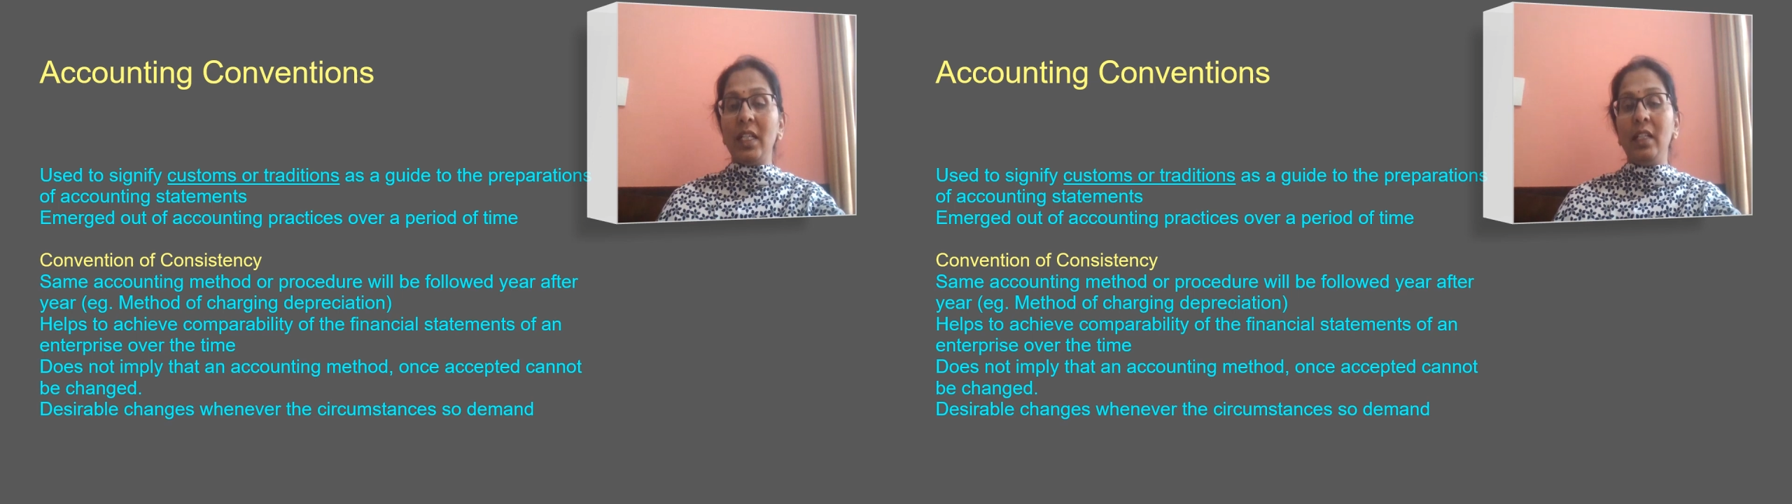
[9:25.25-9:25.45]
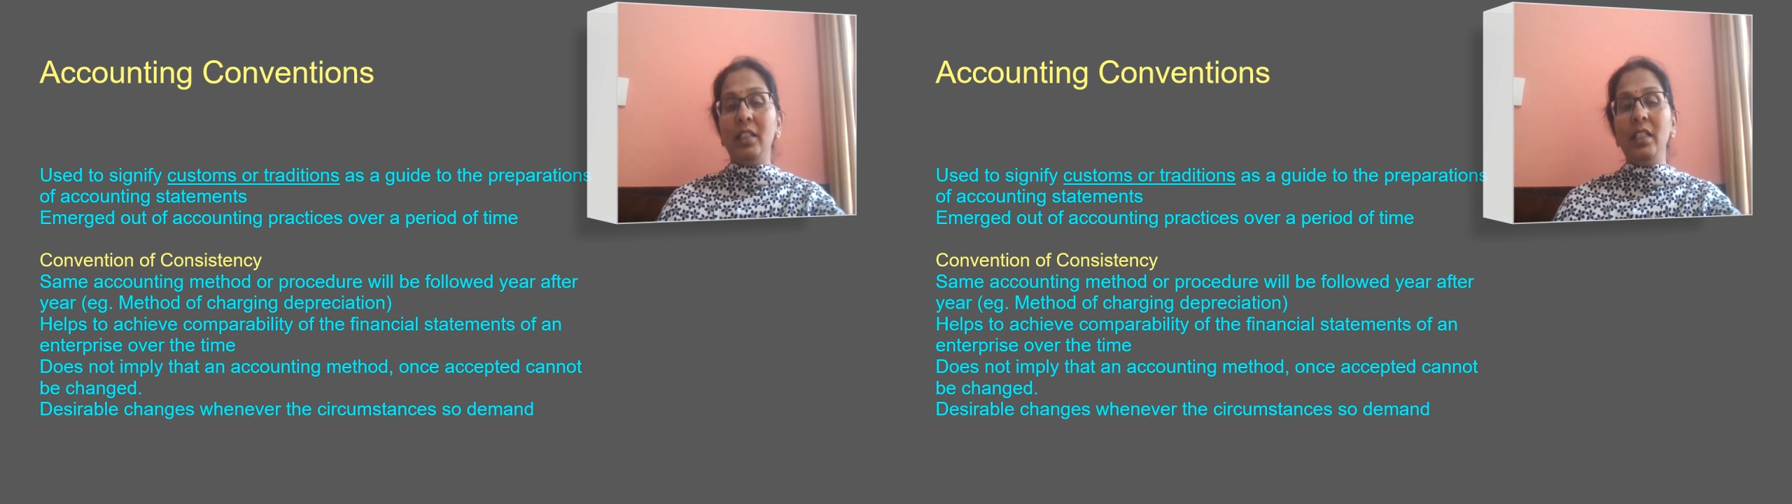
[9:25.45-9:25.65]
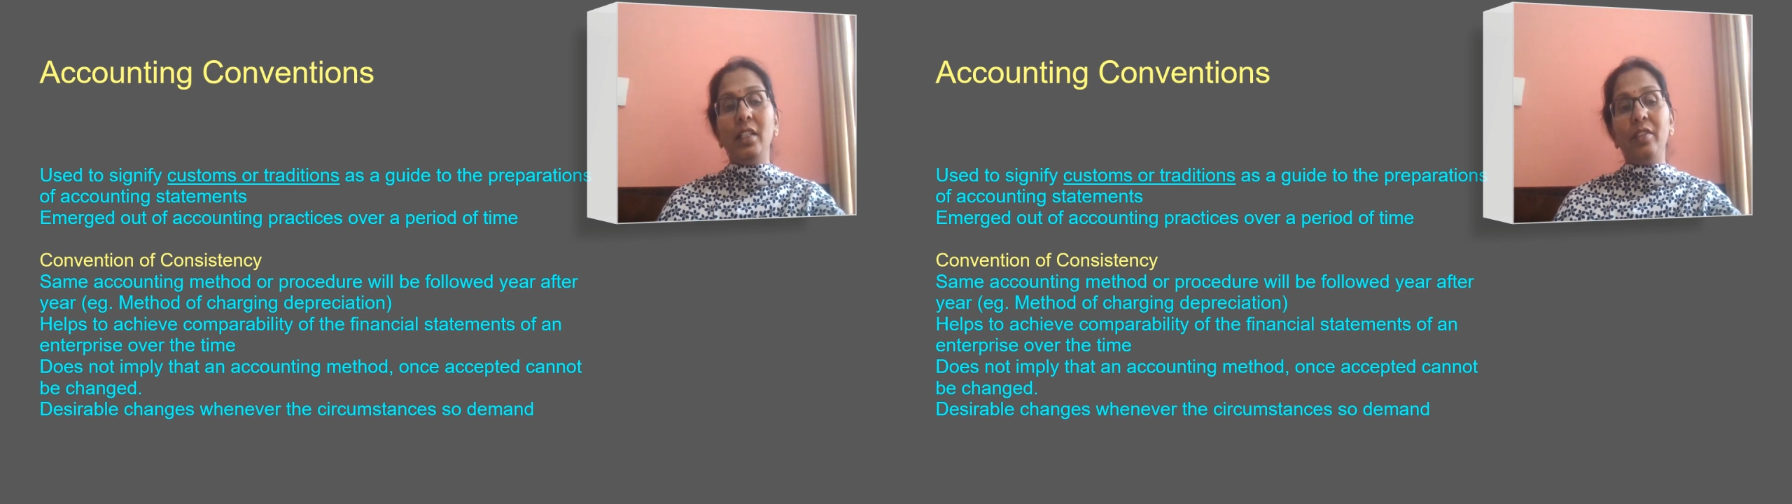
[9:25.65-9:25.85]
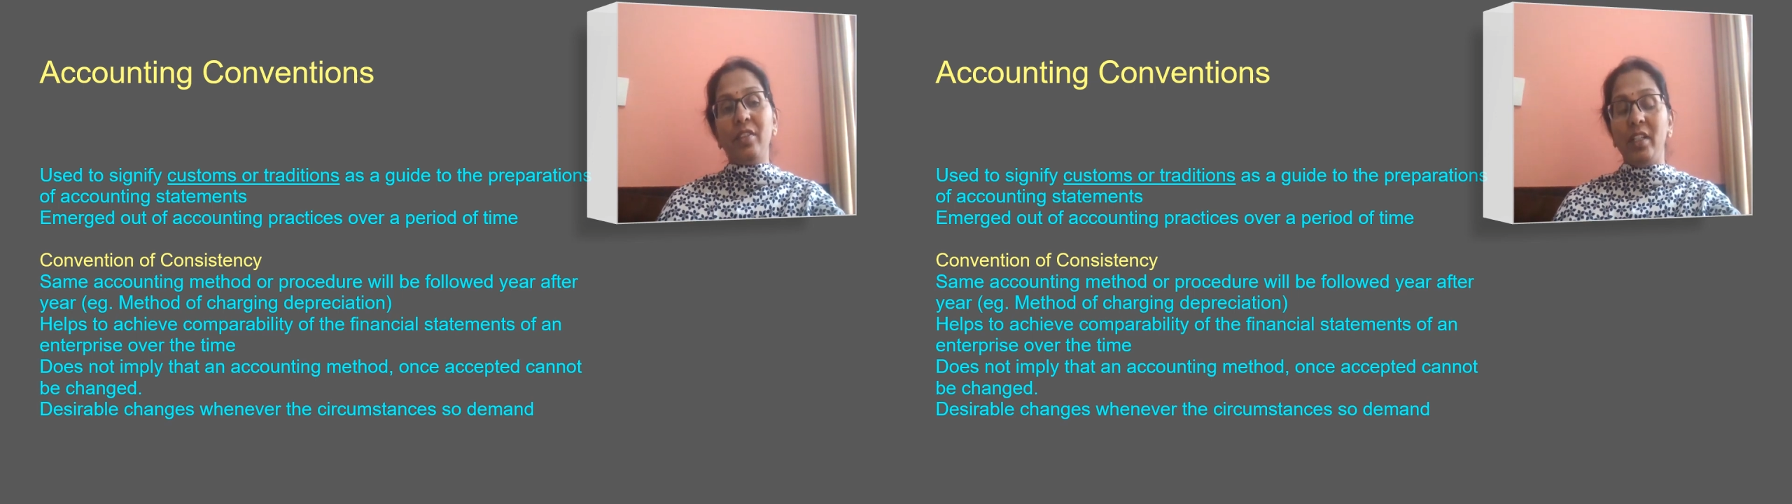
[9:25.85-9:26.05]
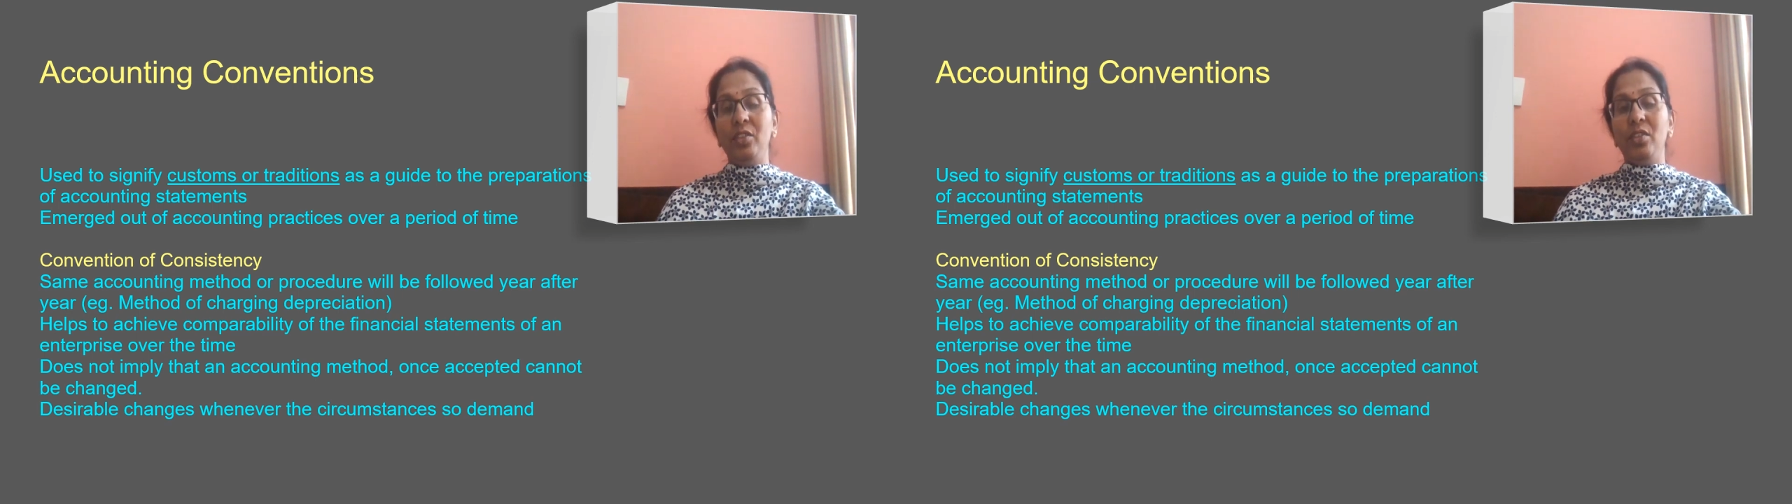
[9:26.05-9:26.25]
and the
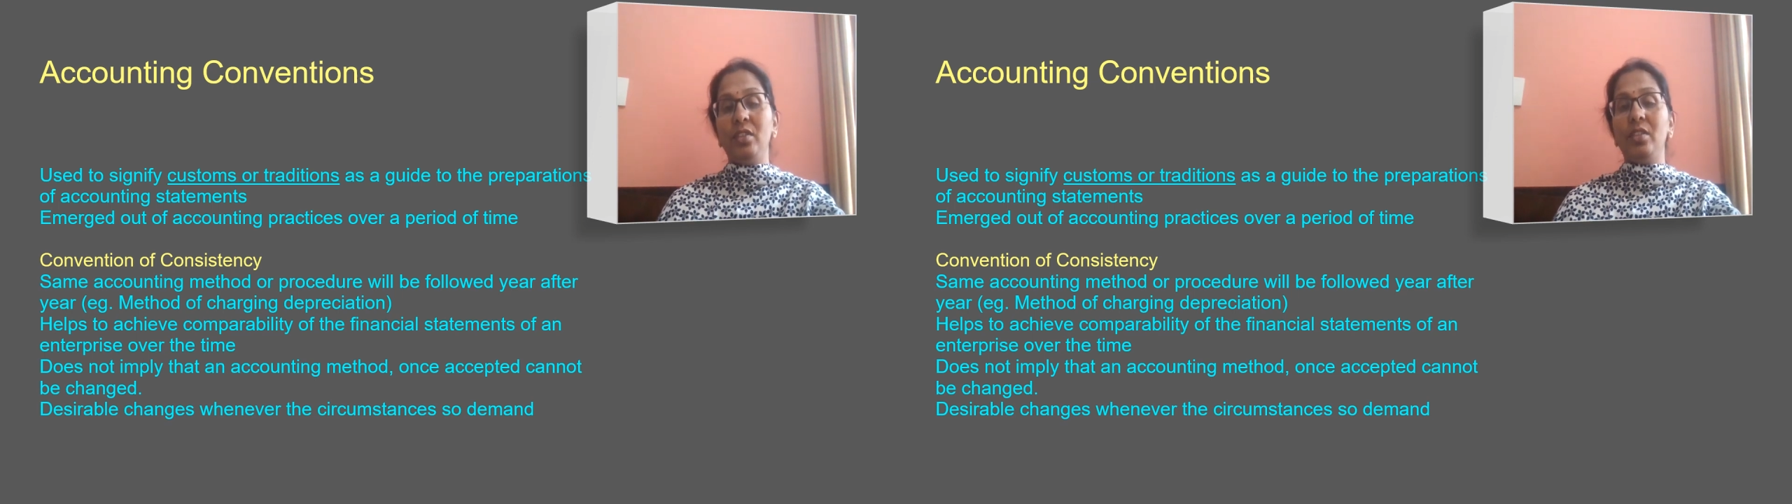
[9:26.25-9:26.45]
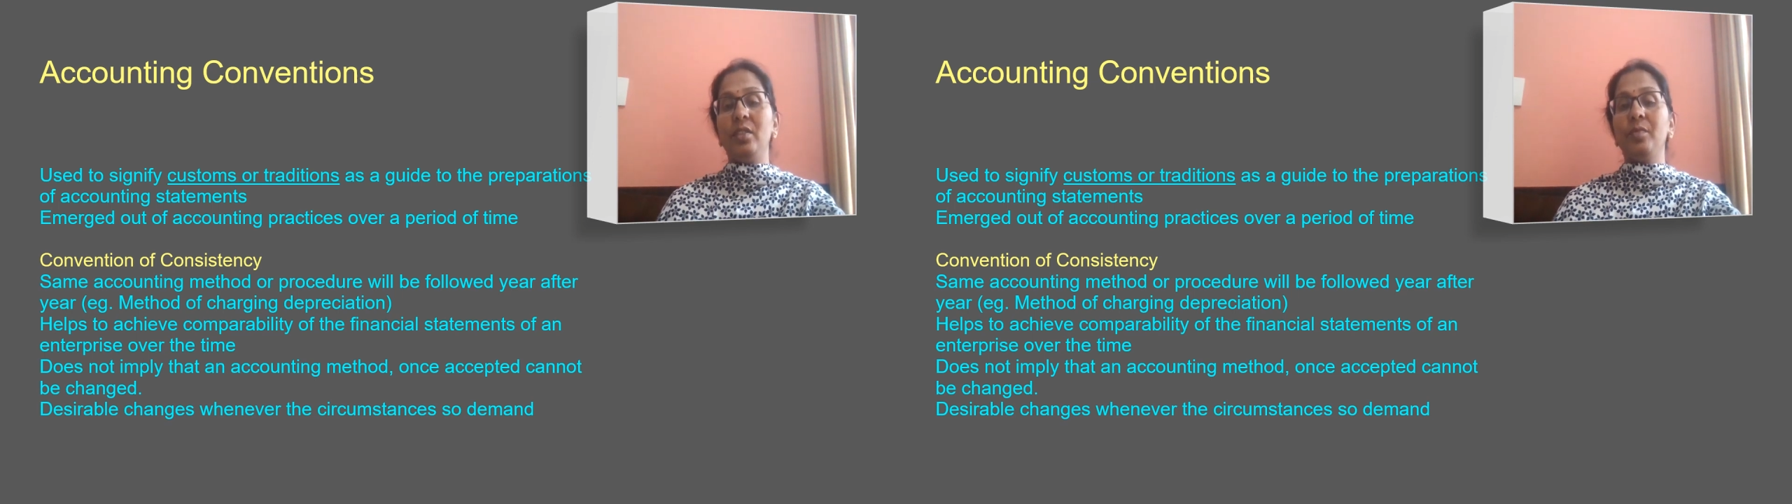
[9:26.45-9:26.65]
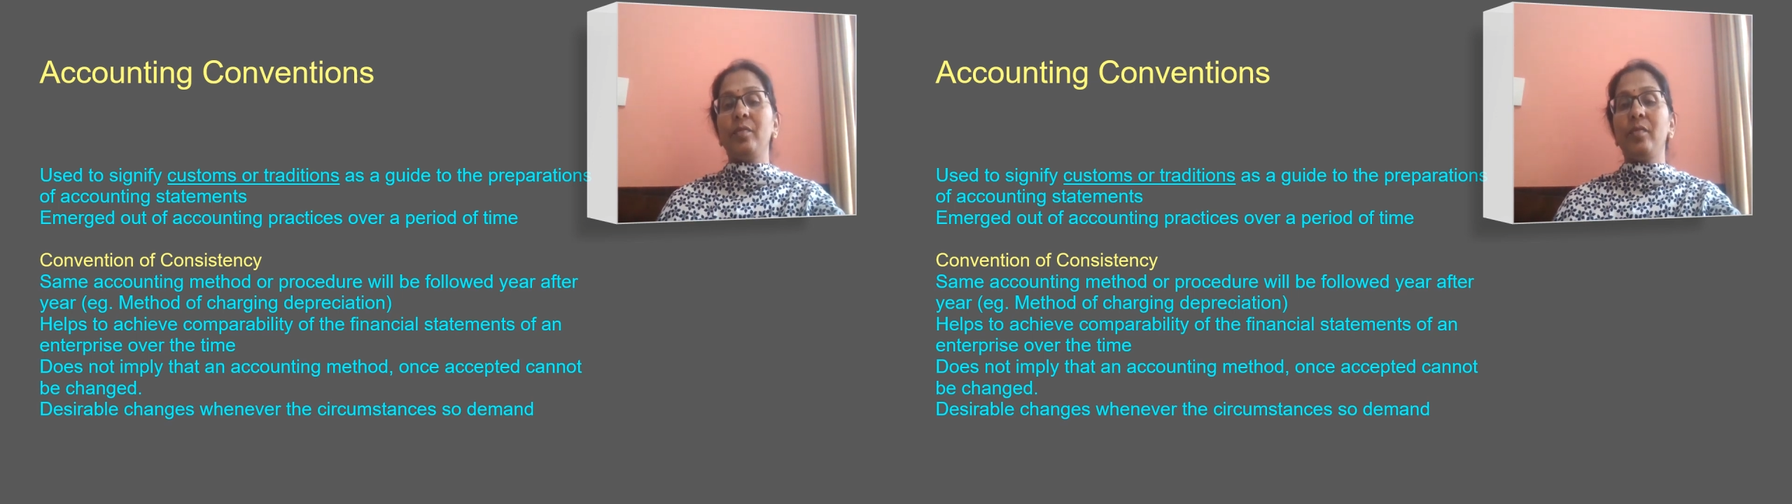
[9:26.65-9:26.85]
traditions.